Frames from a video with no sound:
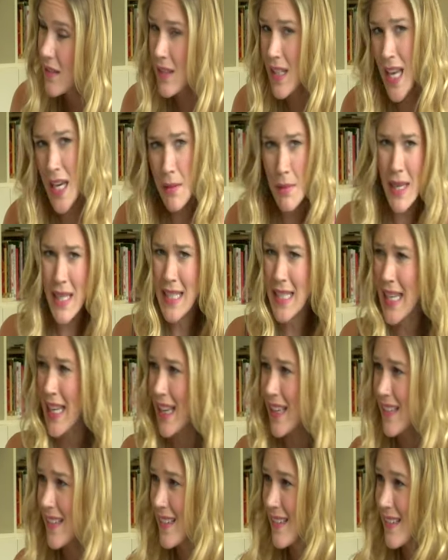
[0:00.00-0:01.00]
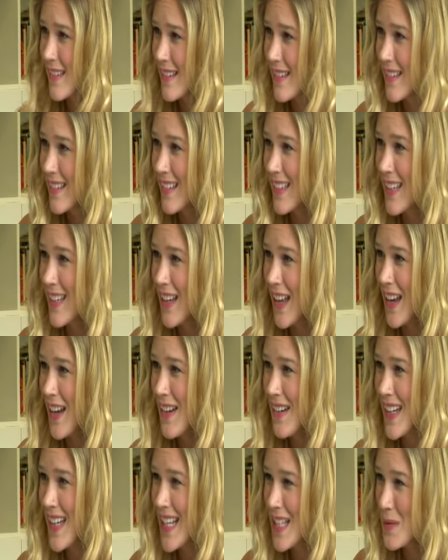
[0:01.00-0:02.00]
Let them eat it. It's true.
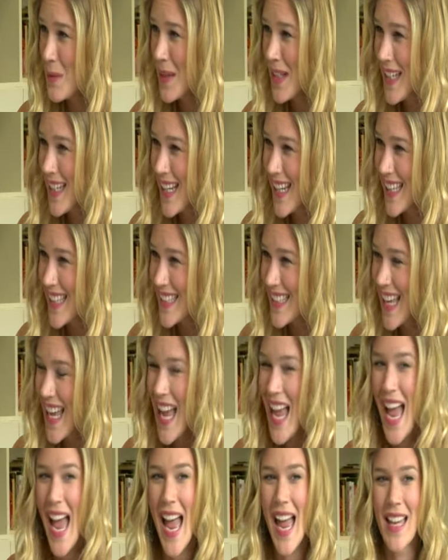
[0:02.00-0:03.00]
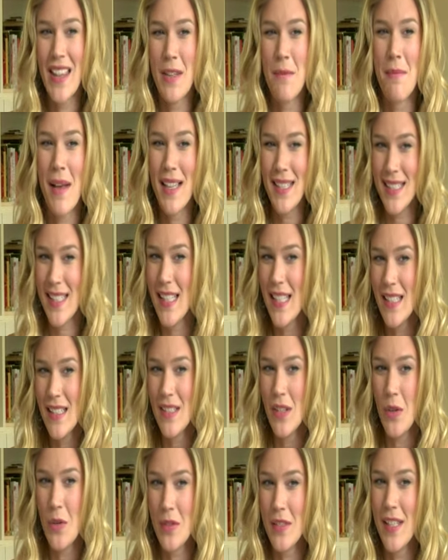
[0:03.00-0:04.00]
It is what it is. And the masses
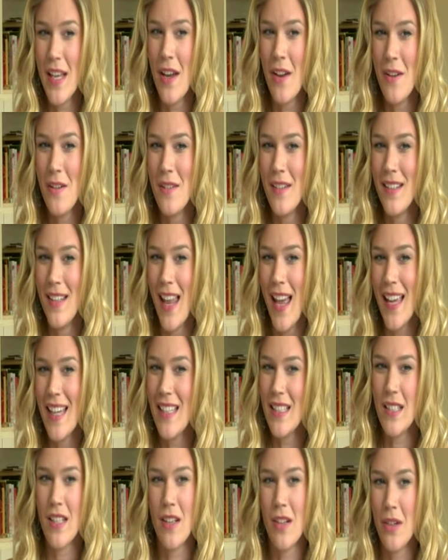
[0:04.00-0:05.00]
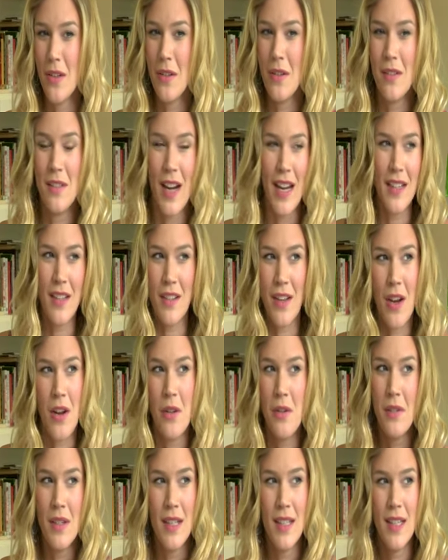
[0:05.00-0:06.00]
also like to, I don't
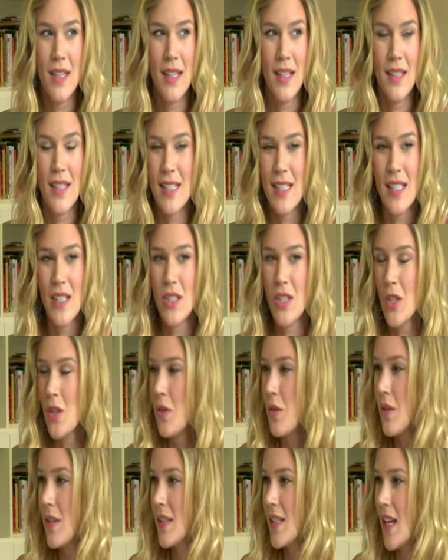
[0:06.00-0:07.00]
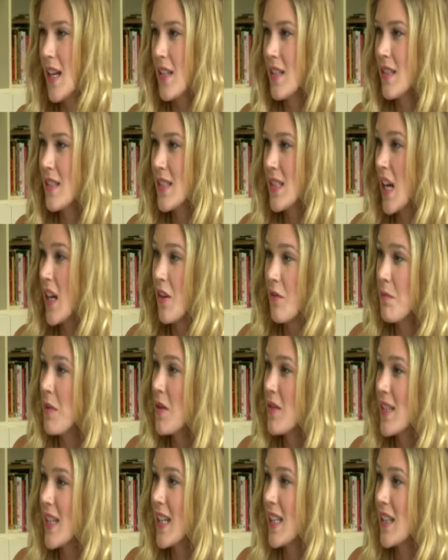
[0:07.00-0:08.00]
know, listen to a certain style of
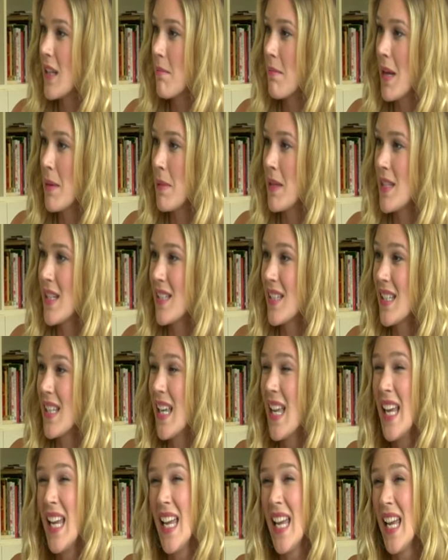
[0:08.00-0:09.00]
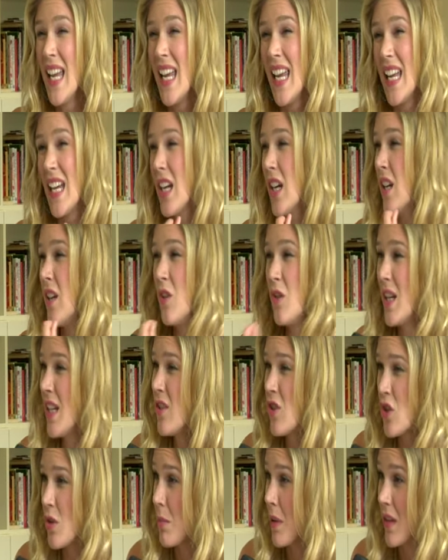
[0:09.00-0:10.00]
music that maybe doesn't include
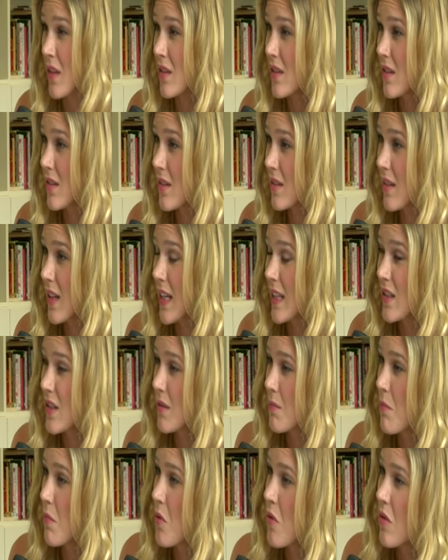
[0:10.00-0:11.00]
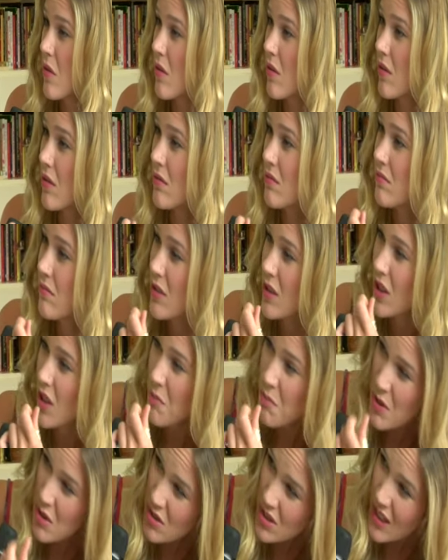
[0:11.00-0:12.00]
instruments. It's more
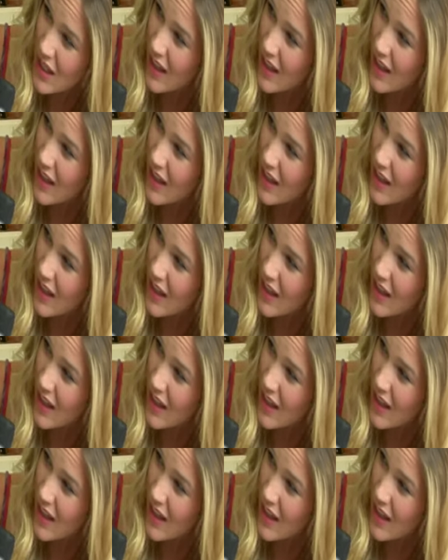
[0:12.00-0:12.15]
computer.